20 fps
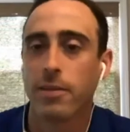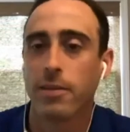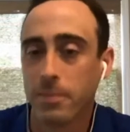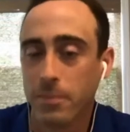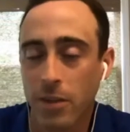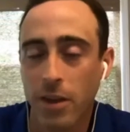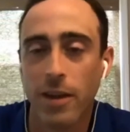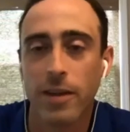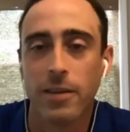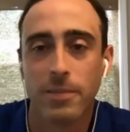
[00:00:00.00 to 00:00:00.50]

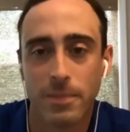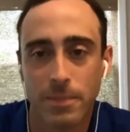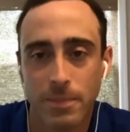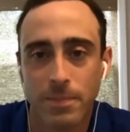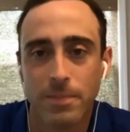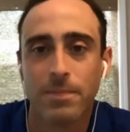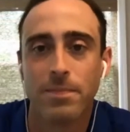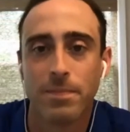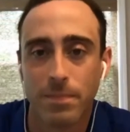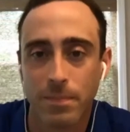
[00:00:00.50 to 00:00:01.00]
that
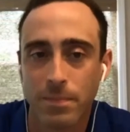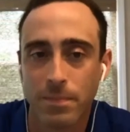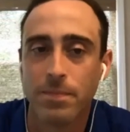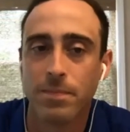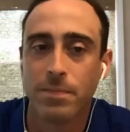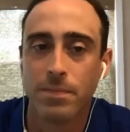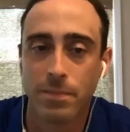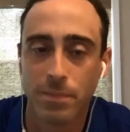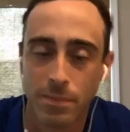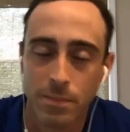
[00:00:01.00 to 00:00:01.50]
point in time,
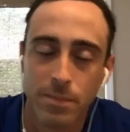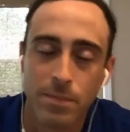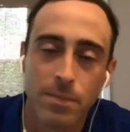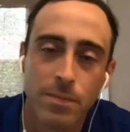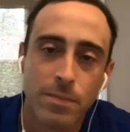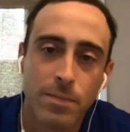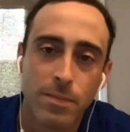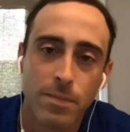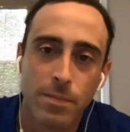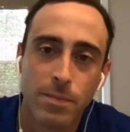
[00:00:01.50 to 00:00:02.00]
we
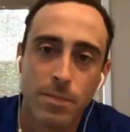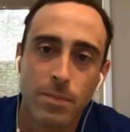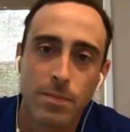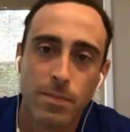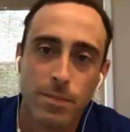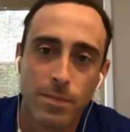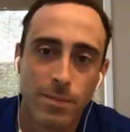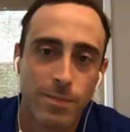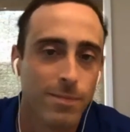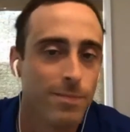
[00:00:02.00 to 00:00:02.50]
really didn't know what we were